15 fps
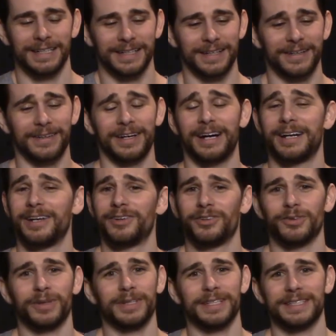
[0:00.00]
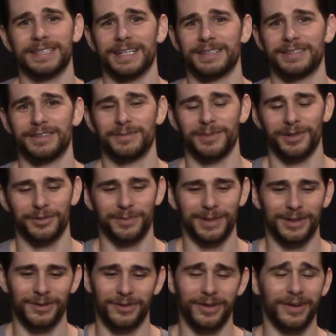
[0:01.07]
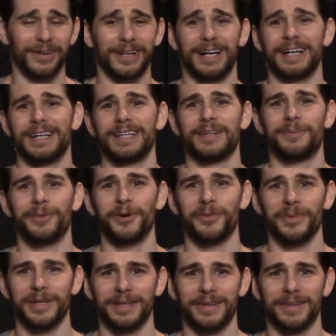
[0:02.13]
They're not enjoying the sex as much because they are not in the moment.